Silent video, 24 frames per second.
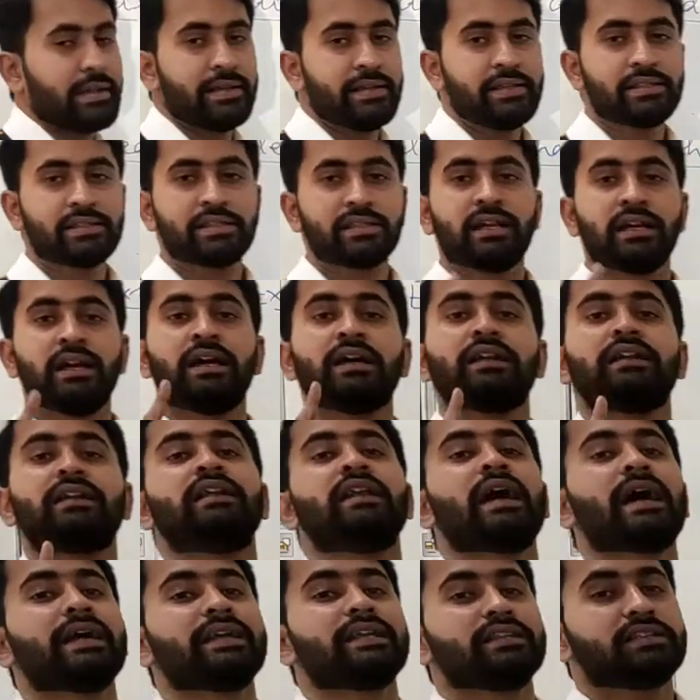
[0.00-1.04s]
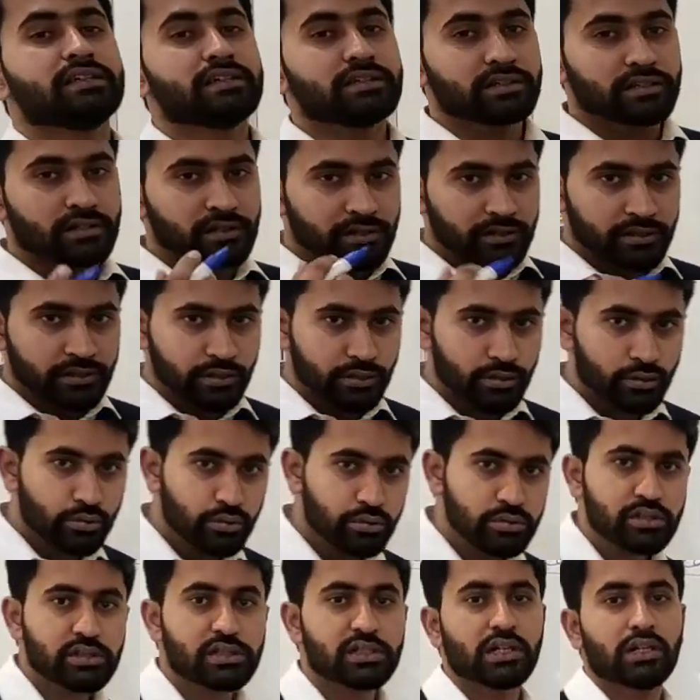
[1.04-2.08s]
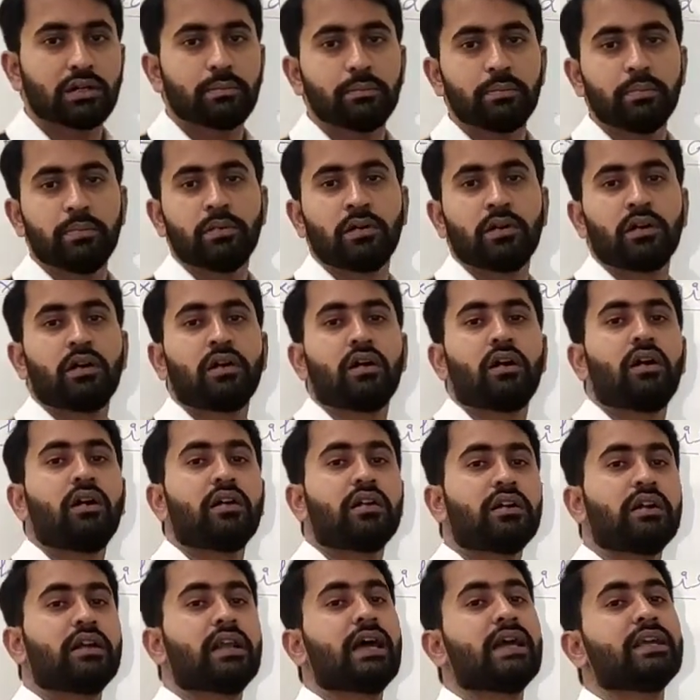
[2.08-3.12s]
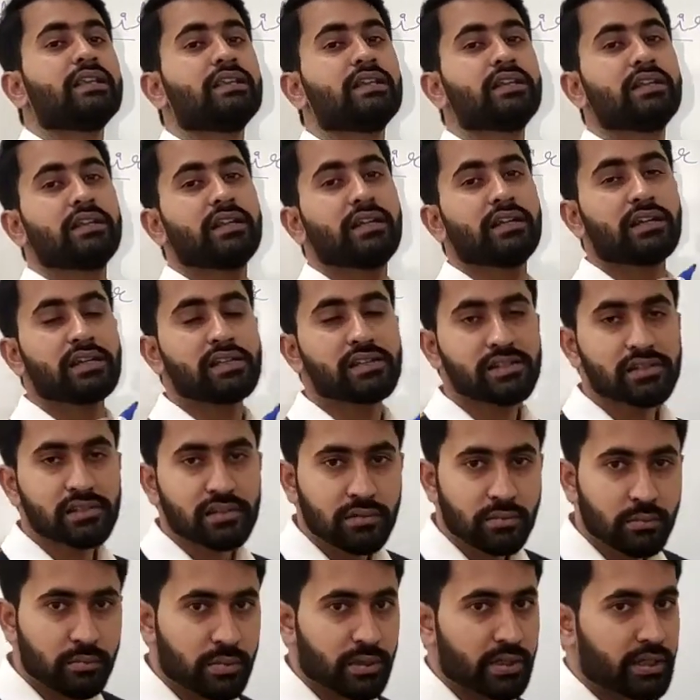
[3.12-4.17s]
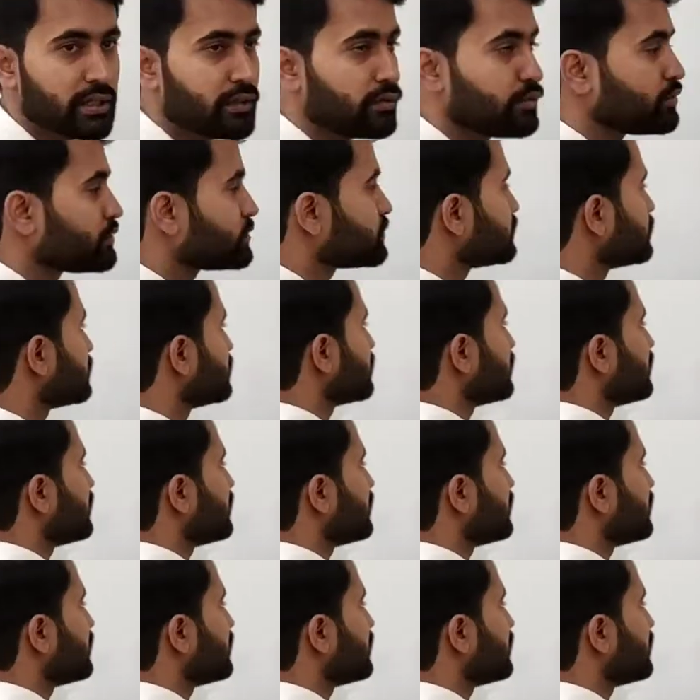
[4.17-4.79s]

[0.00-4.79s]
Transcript: is neither used up, neither it is produced.